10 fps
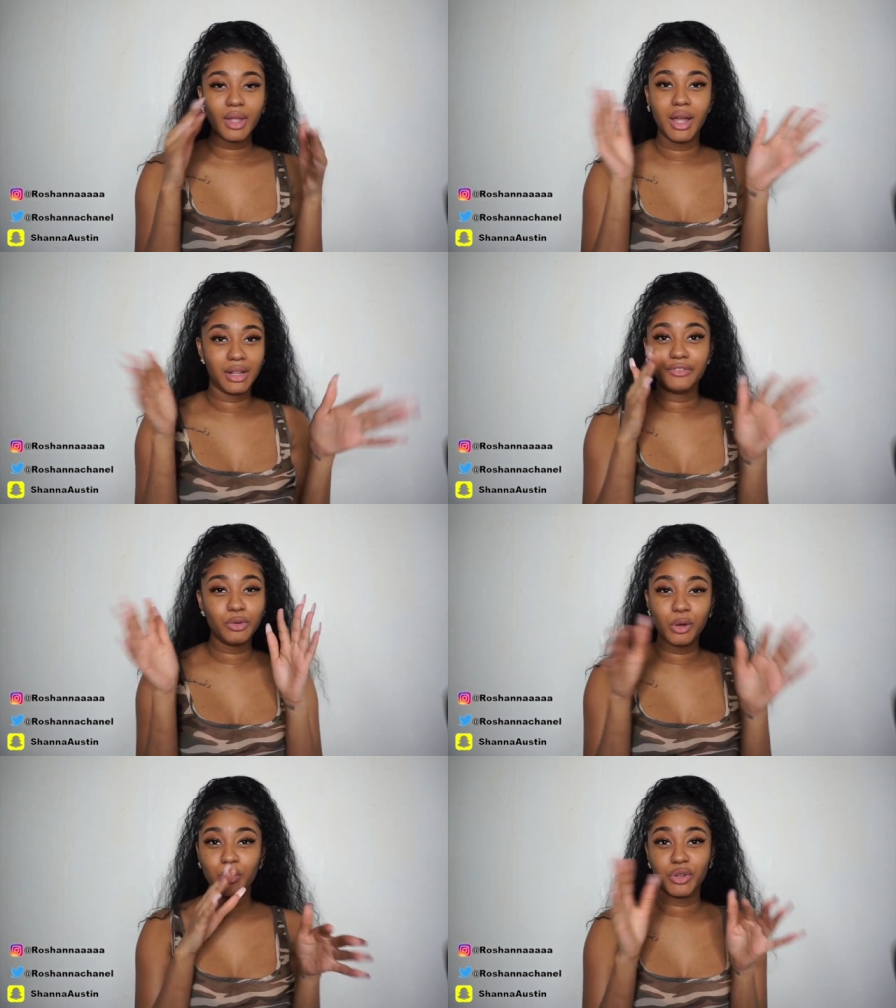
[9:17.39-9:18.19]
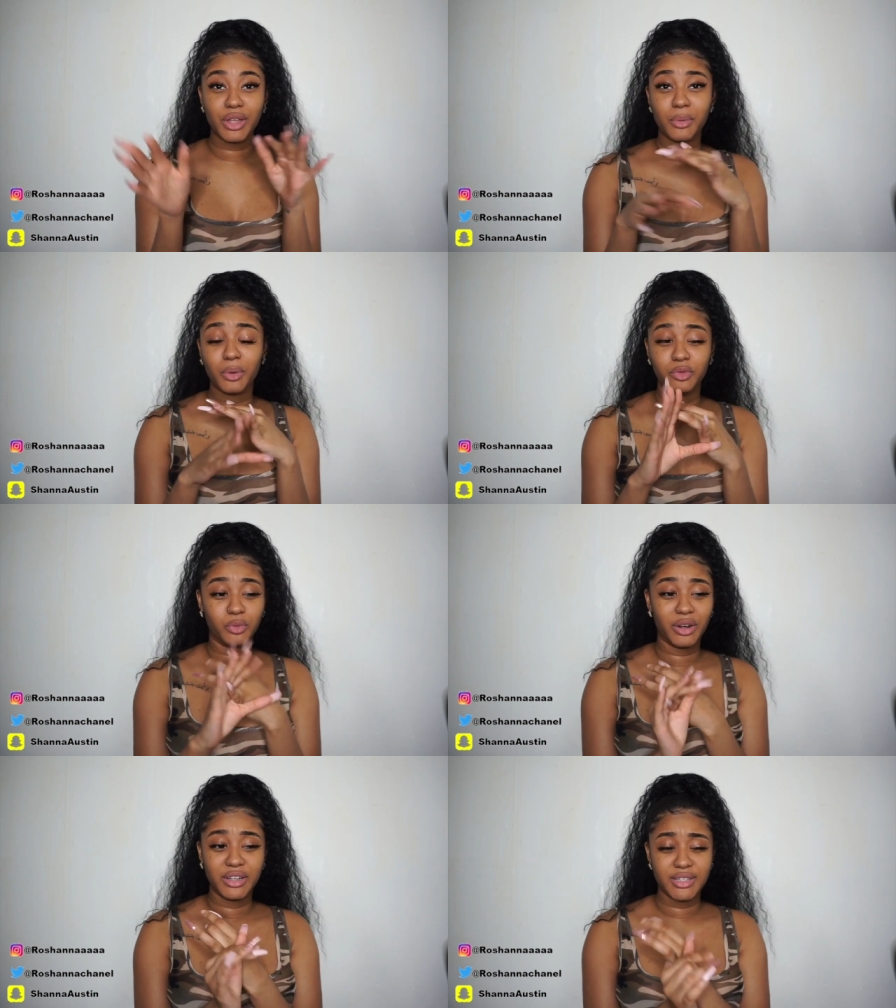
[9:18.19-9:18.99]
I love the one where they were
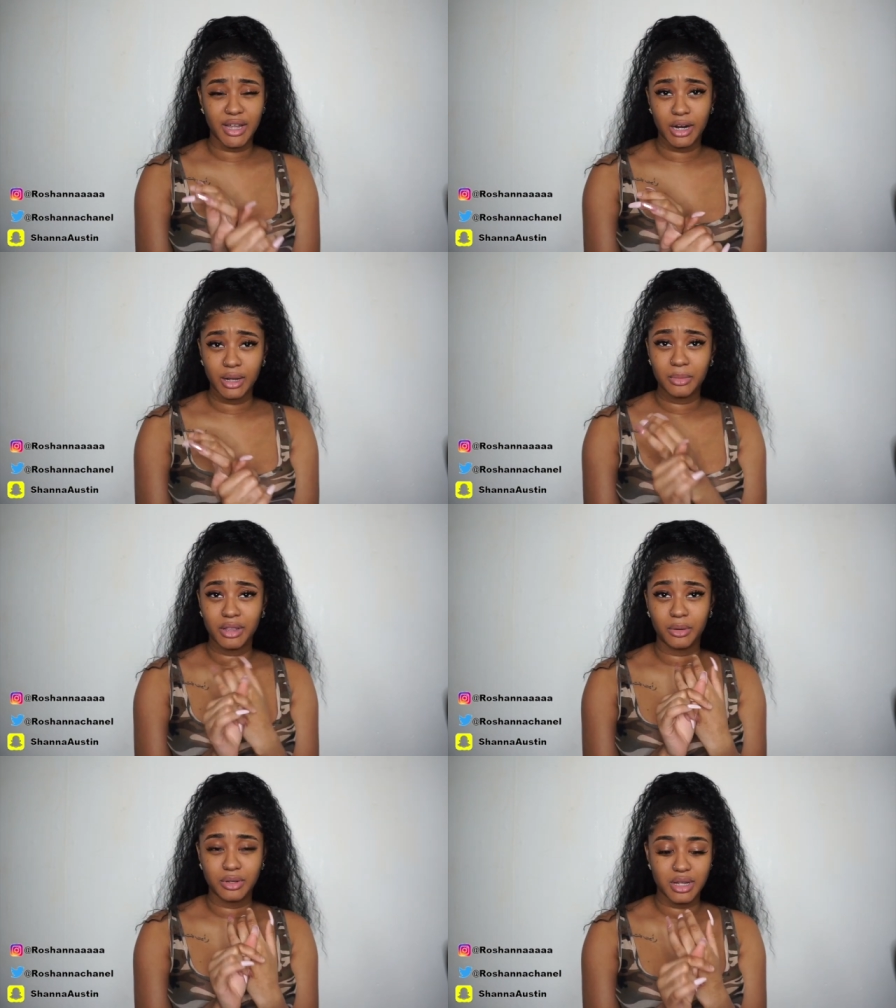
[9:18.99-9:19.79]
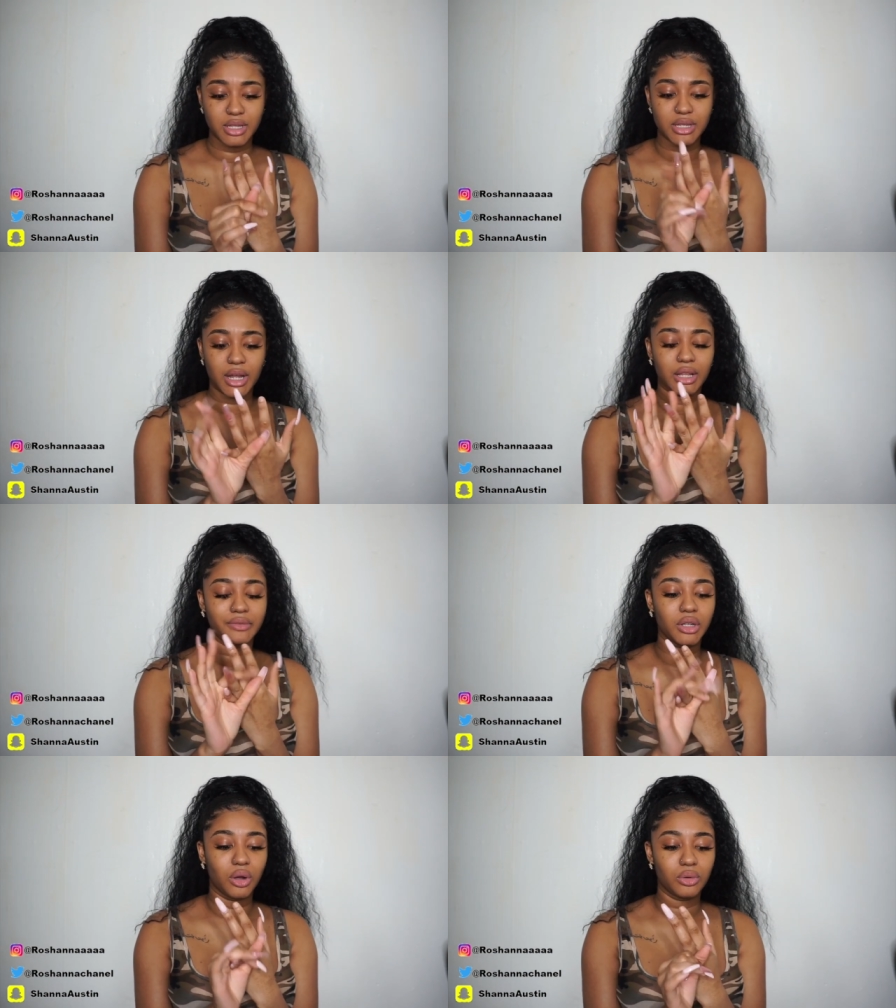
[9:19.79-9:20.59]
wearing denim and they were dancing. I love
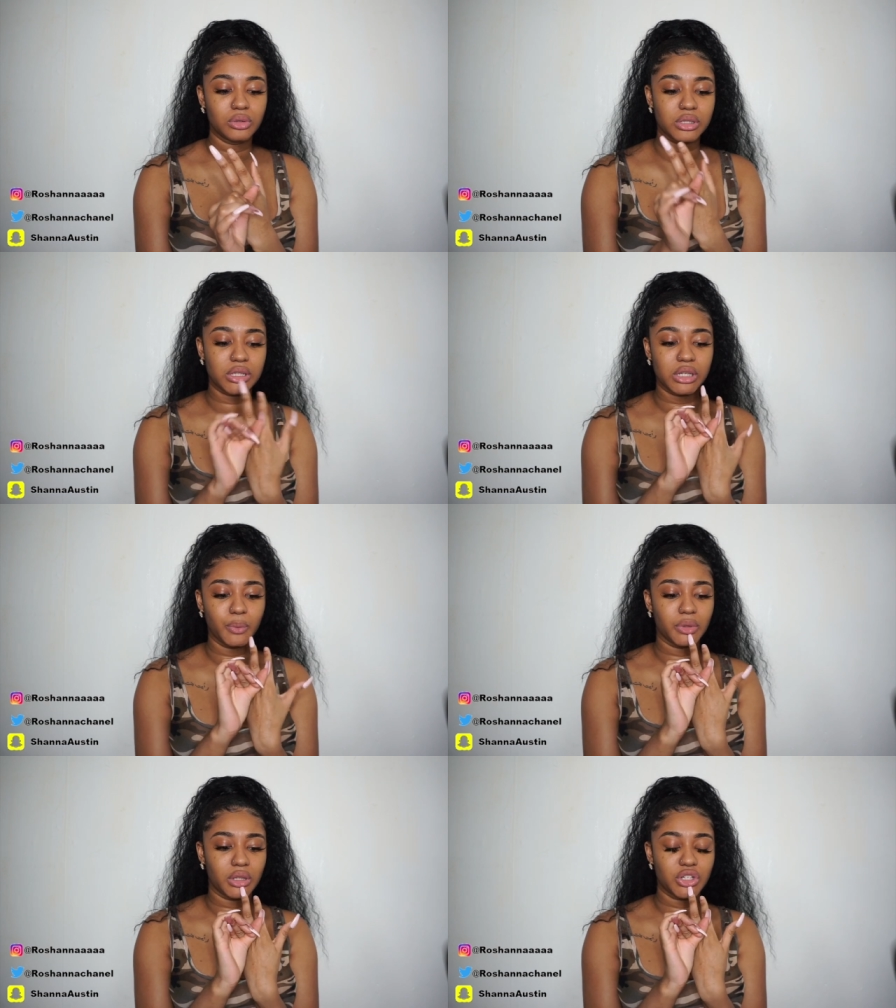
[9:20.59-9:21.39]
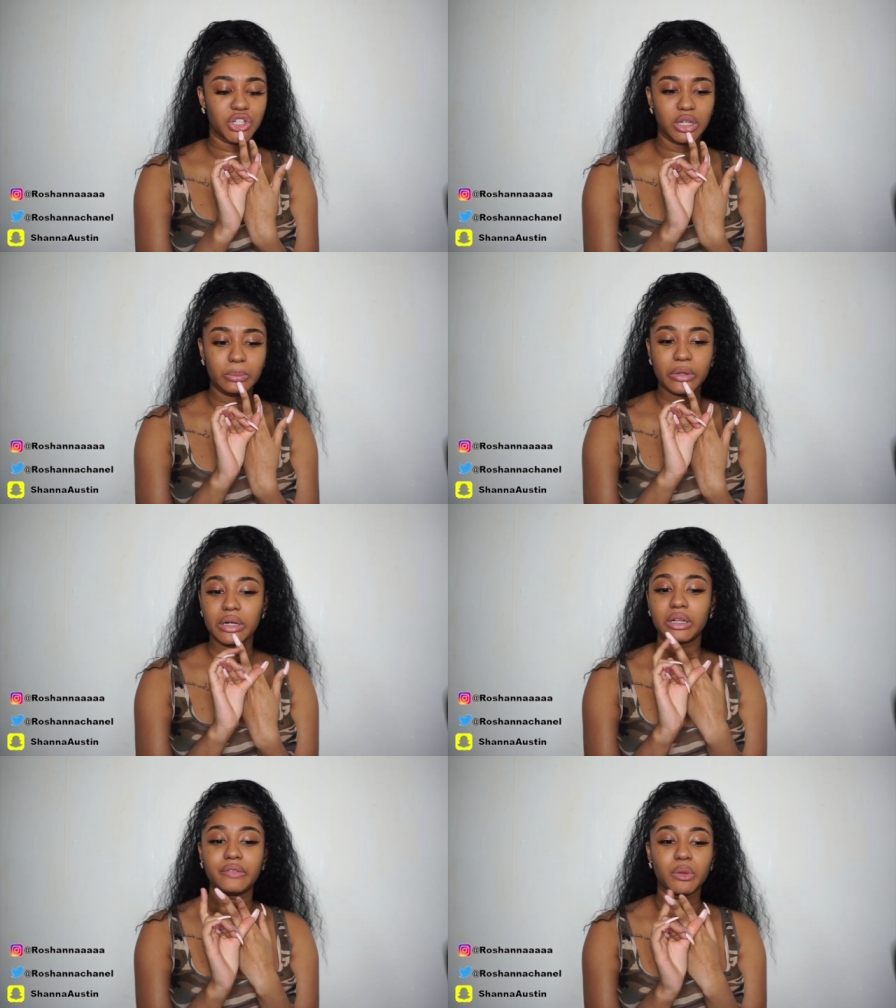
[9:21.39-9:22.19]
the gold scene with the cheetah print.
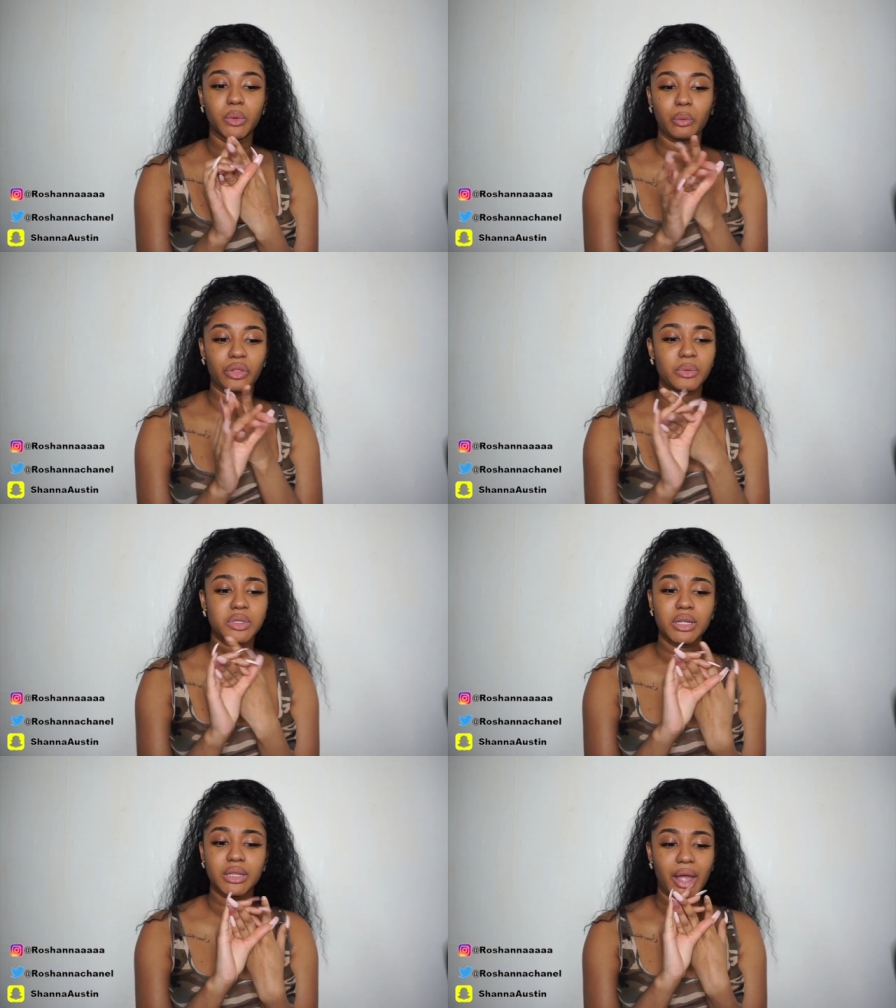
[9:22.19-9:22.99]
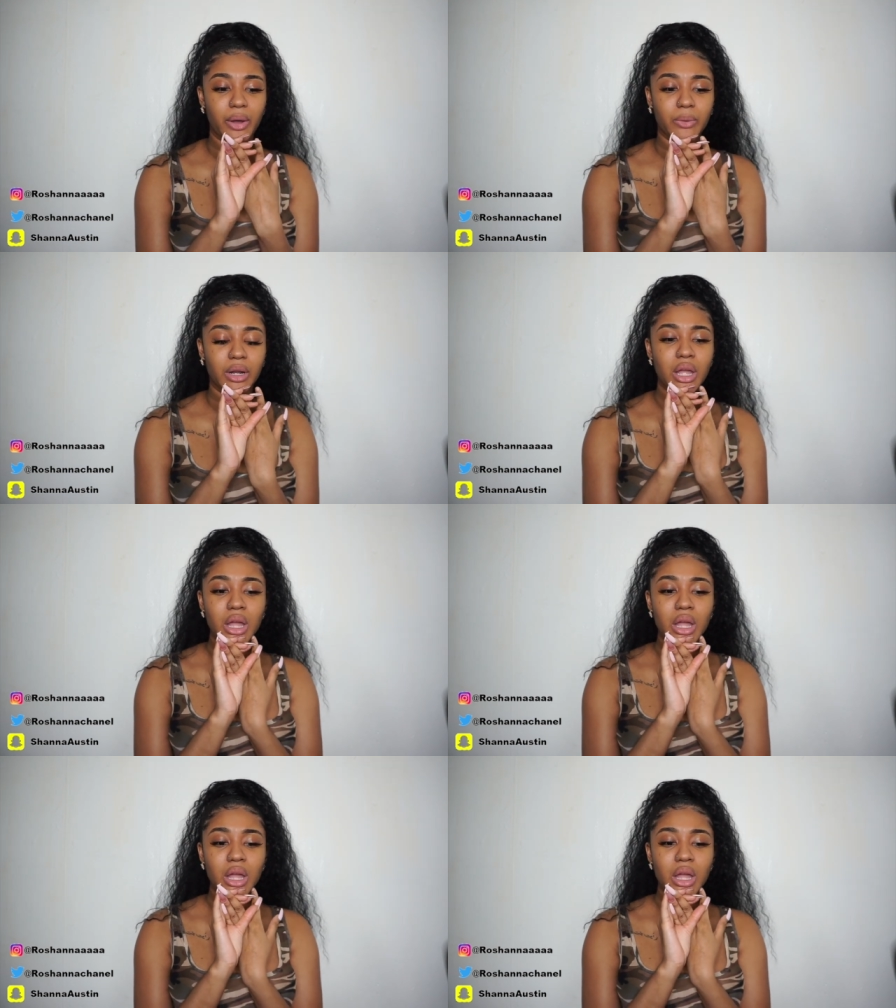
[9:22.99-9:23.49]
I love the one where they were sitting down.